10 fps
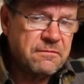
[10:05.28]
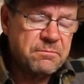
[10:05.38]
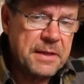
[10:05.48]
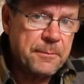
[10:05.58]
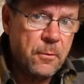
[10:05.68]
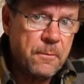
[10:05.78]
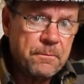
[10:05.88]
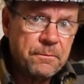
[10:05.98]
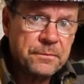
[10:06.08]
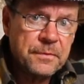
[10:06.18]
of people.
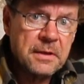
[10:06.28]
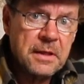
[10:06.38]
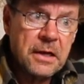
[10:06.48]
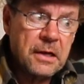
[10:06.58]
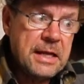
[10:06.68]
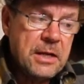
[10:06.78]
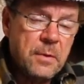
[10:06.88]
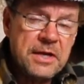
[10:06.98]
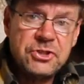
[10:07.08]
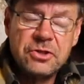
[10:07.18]

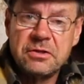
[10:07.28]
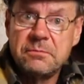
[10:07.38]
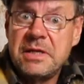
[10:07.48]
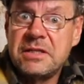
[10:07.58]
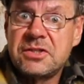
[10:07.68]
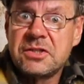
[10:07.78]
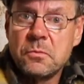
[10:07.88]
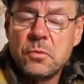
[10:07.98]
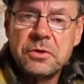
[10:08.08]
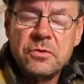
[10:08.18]
Likewise, you can meet
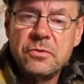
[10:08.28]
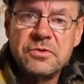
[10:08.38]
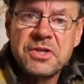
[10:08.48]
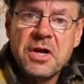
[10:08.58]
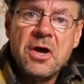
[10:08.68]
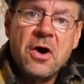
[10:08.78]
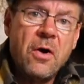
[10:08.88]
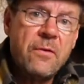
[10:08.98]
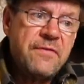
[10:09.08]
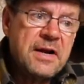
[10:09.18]
someone who's
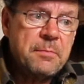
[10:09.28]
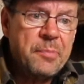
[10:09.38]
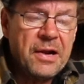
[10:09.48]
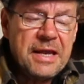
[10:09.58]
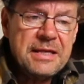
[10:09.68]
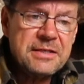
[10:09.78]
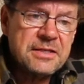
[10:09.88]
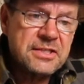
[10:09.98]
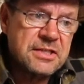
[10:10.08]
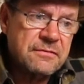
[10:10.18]
all very polite and
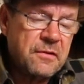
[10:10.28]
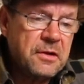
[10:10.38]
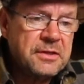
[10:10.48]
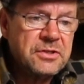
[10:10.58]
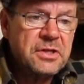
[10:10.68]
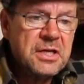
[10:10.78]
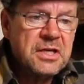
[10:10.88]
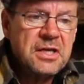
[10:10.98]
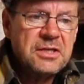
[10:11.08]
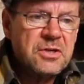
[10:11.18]
civil and,
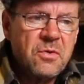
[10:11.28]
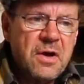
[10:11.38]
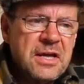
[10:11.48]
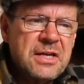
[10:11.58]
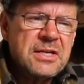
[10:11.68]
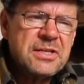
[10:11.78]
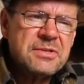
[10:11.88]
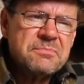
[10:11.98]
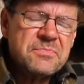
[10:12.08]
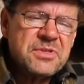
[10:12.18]
you know,
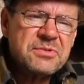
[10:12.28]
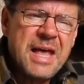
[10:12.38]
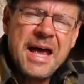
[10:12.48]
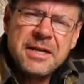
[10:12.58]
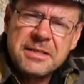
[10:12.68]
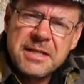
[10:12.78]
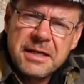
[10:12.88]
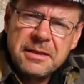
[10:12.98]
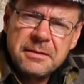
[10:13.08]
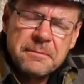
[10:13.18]

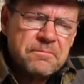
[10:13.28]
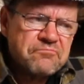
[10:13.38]
anodyne,